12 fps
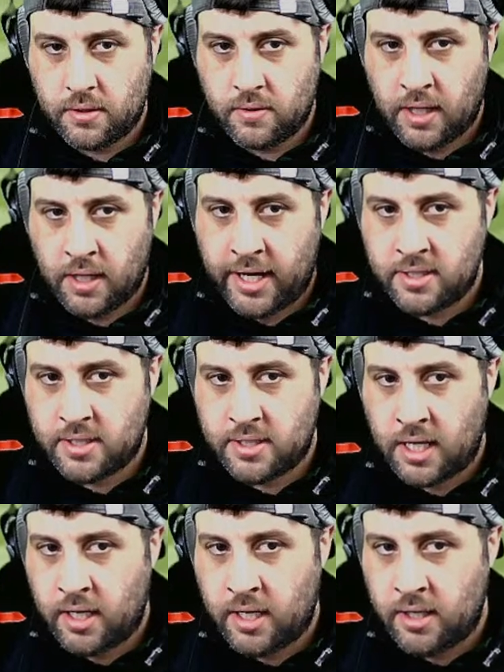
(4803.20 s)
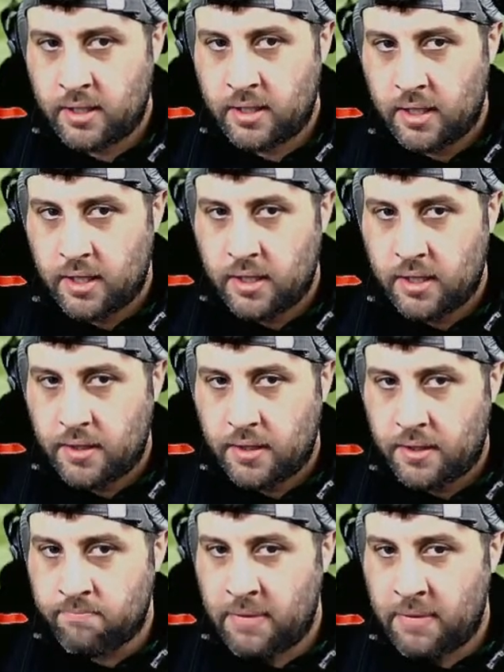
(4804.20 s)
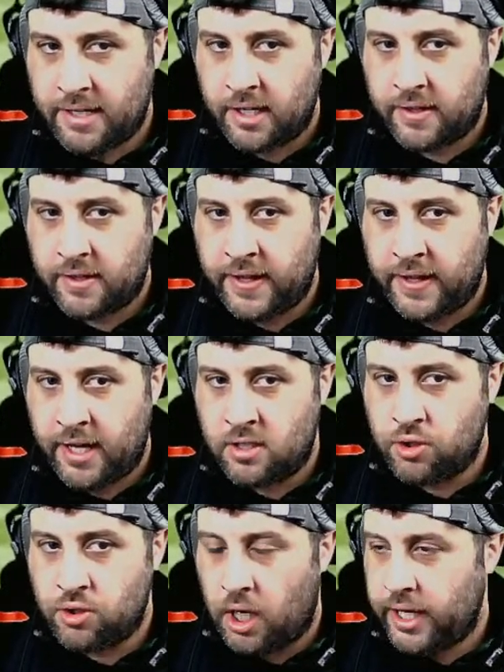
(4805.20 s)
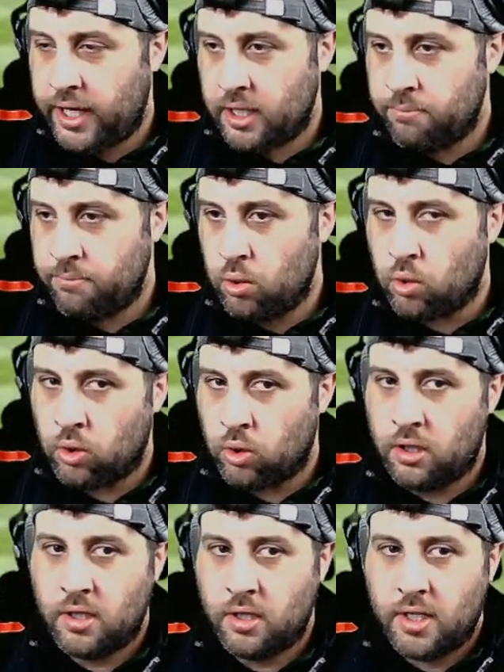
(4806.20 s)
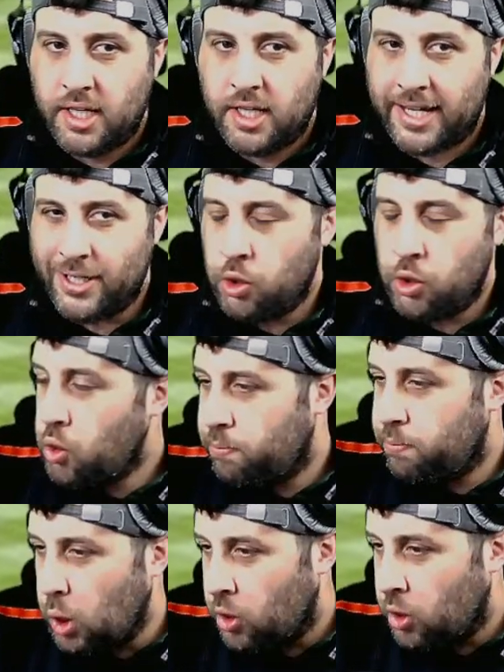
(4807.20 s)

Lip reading: As the medic there drying the ball like a newborn